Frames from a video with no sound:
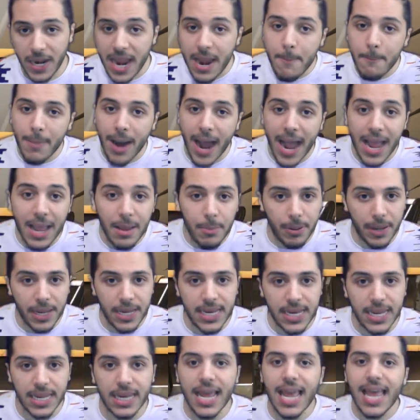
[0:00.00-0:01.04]
my
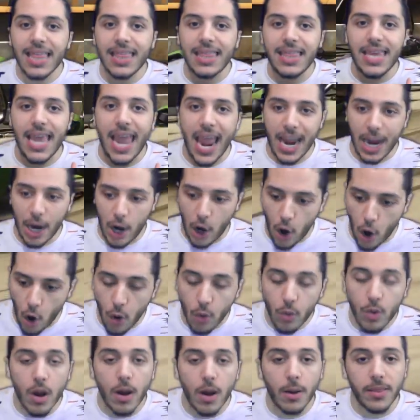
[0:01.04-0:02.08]
opinion, the
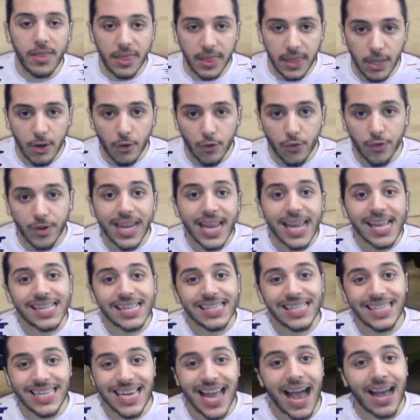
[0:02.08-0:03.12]
Ancora theory
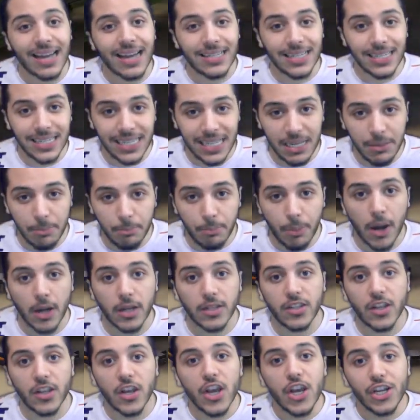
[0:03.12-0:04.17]
is not
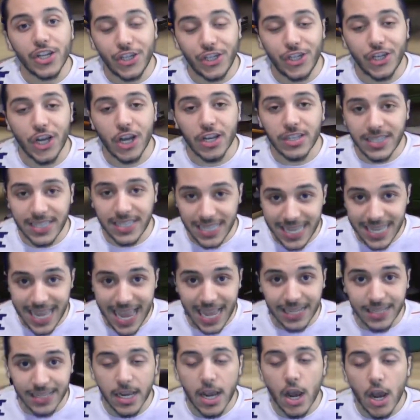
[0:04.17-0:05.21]
debunked just
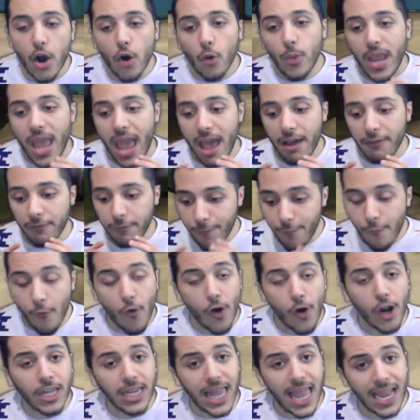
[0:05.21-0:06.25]
yet. We have
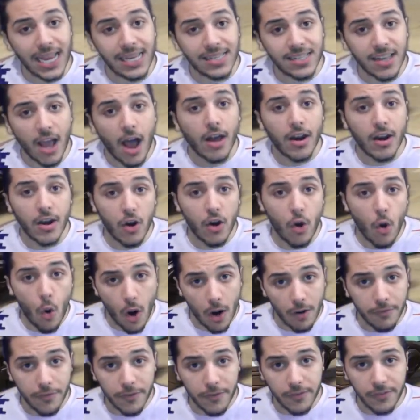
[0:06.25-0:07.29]
4 legs on an
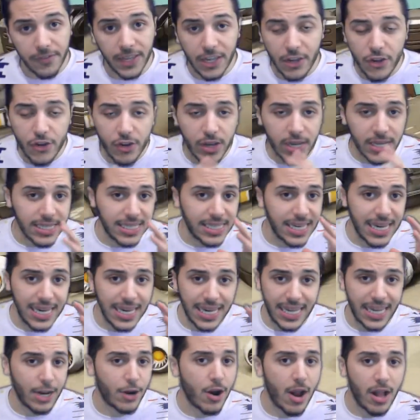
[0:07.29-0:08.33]
OR-15. You can see it
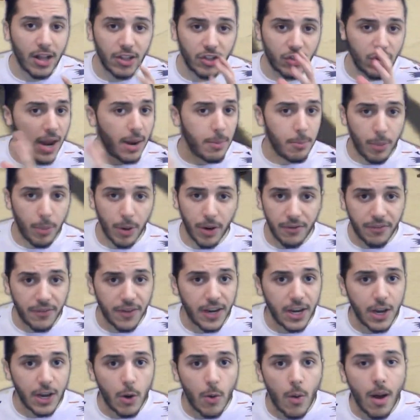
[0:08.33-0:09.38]
here. I'll try and put a
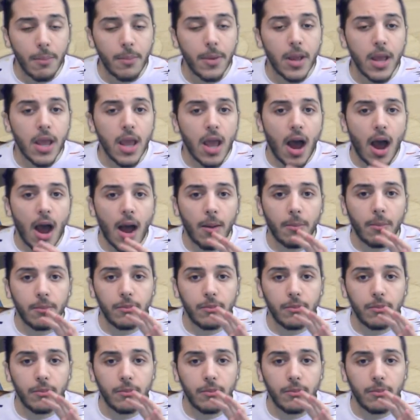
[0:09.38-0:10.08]
video up. You